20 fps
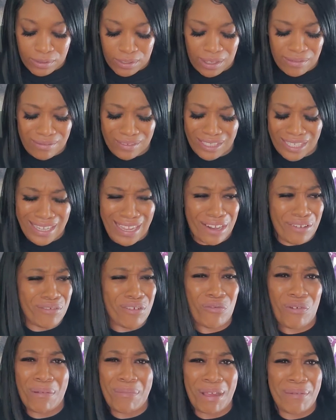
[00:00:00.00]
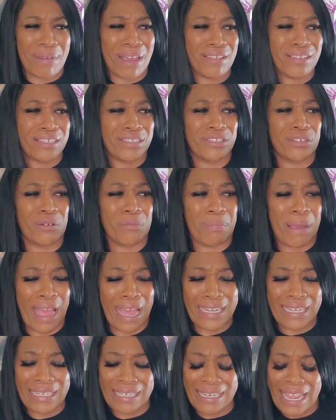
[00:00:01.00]
Uh, see, I don't know why my mouth is so
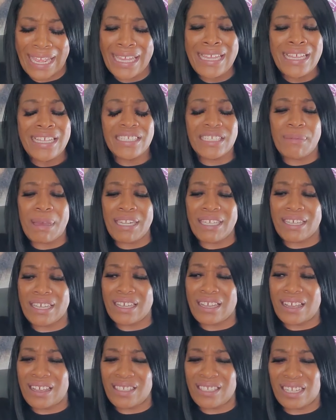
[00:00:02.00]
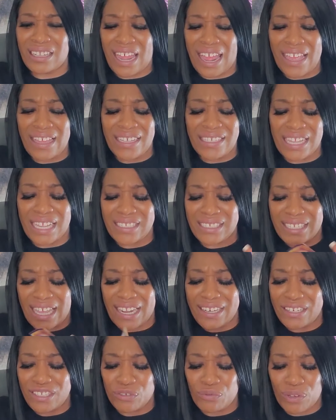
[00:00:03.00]
potty today. Somebody could cuss a lot because I just
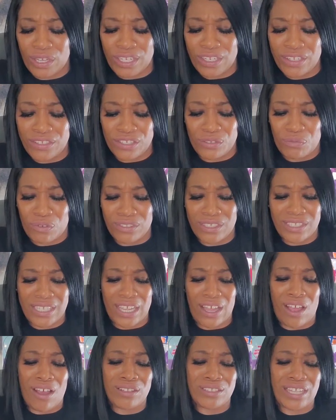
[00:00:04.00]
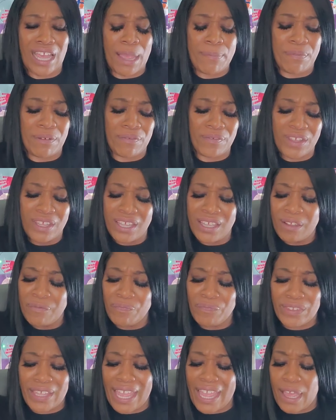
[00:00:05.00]
got in reading and just want to say all type of,
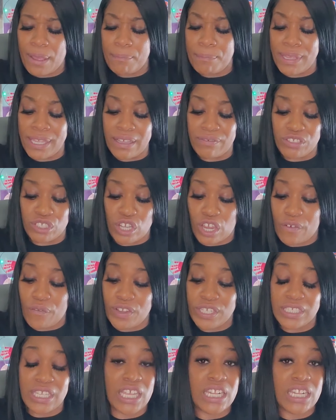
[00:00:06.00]
yeah, be of service.